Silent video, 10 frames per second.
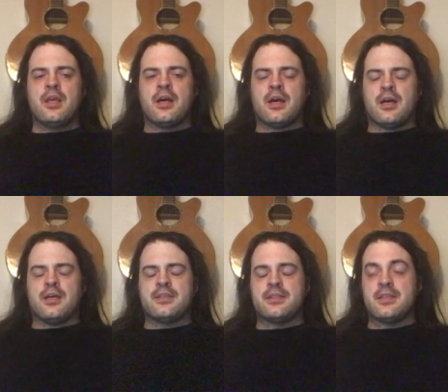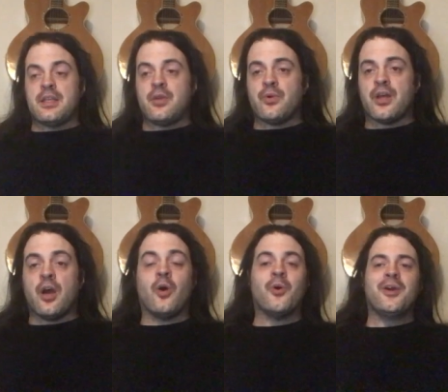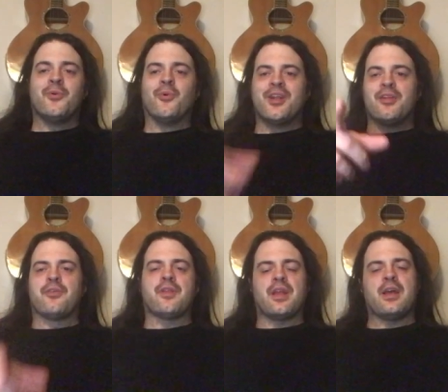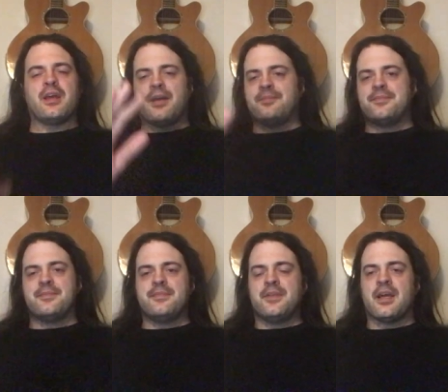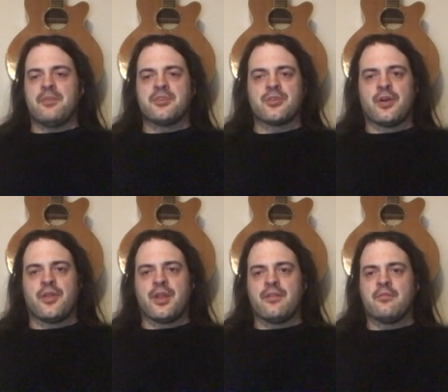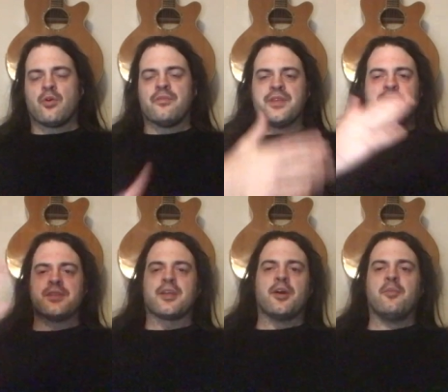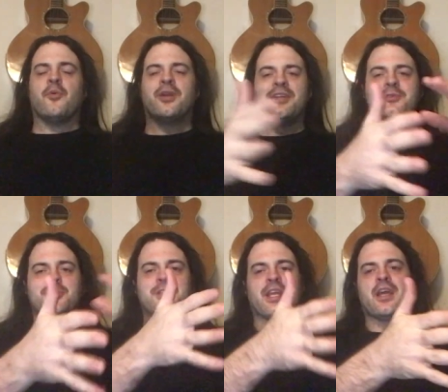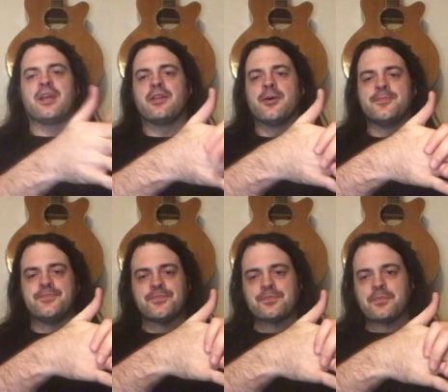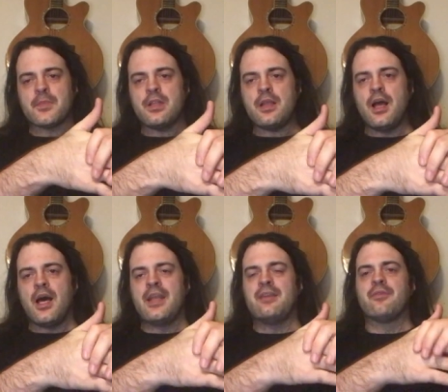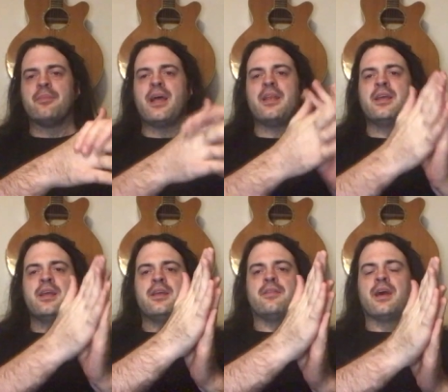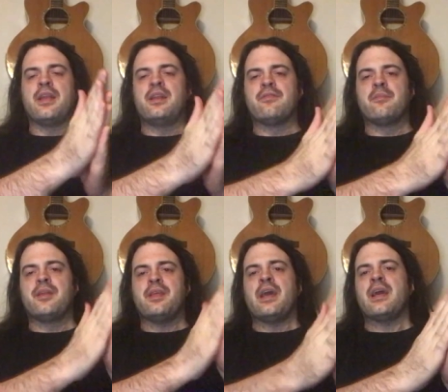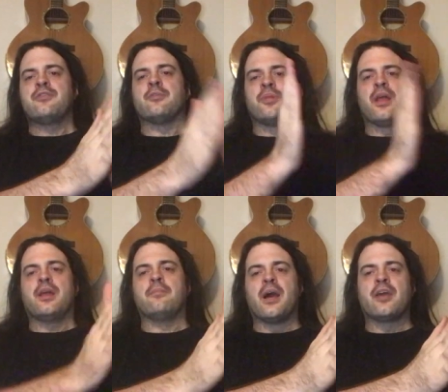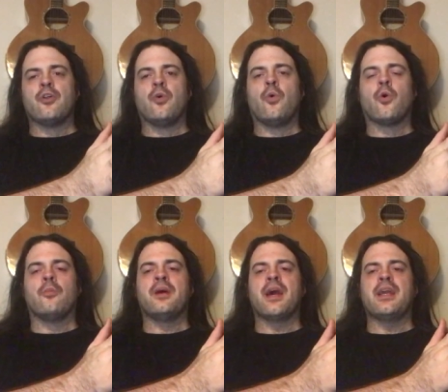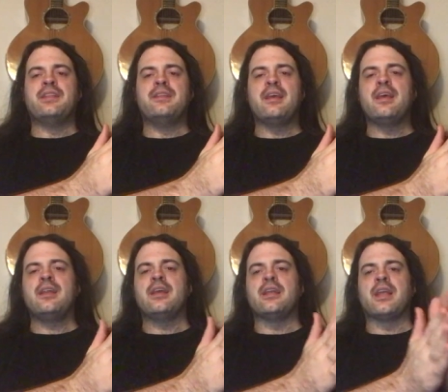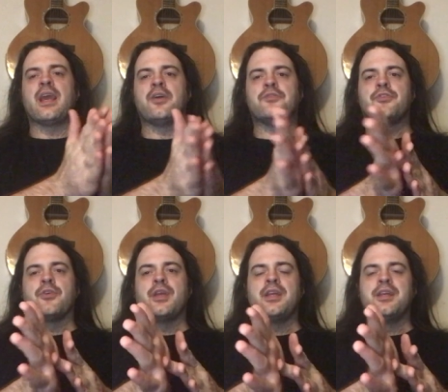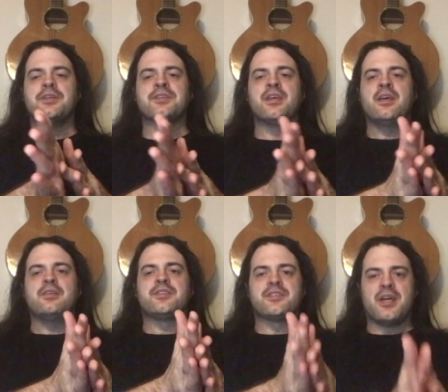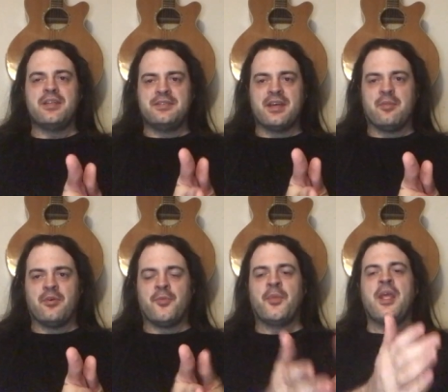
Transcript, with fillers: Uh, anyway, oh, one other thing. I, I I'm sure I'll think of more of these as I go. But one interesting anecdote: uh, I never met the I never met the actor playing Michael Oher, but I did encounter his stunt double